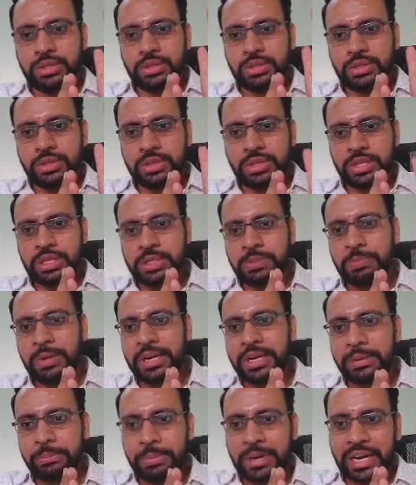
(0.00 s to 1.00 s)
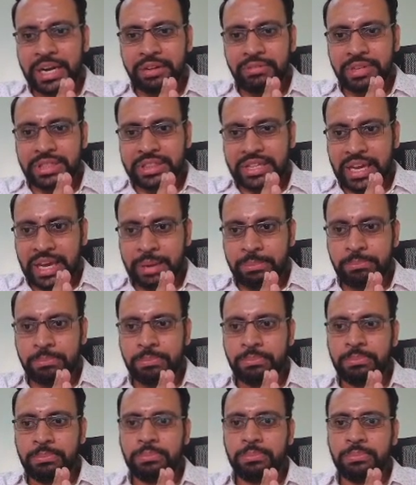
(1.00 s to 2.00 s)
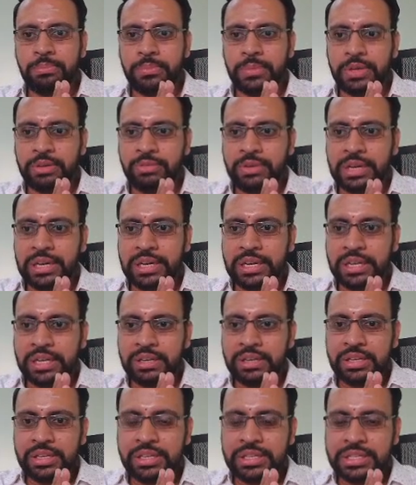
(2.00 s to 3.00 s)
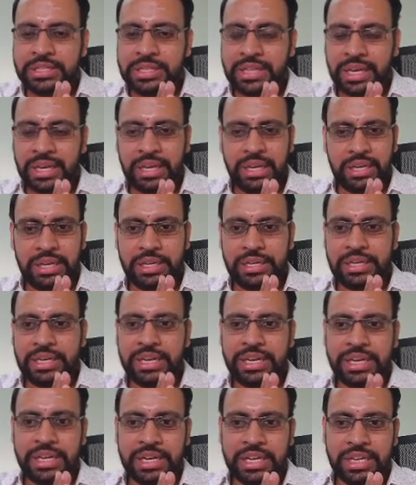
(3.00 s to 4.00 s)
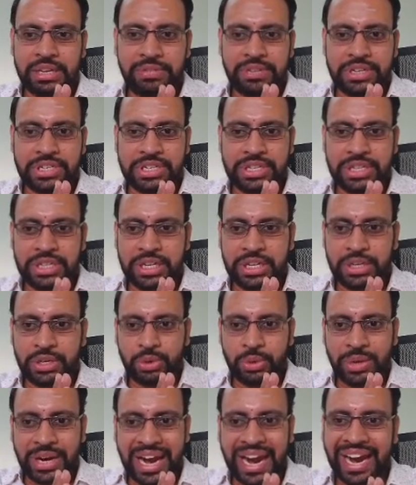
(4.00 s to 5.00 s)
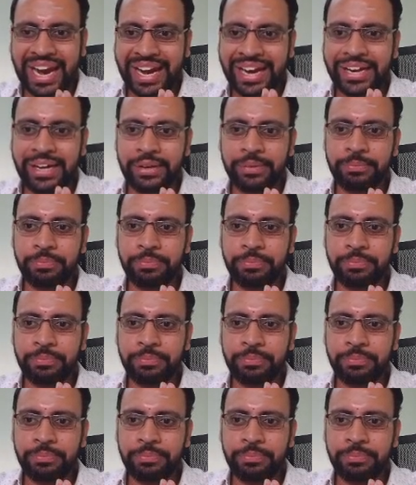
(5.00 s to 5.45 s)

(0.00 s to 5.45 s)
this multiplied with m is the linear equation that you had.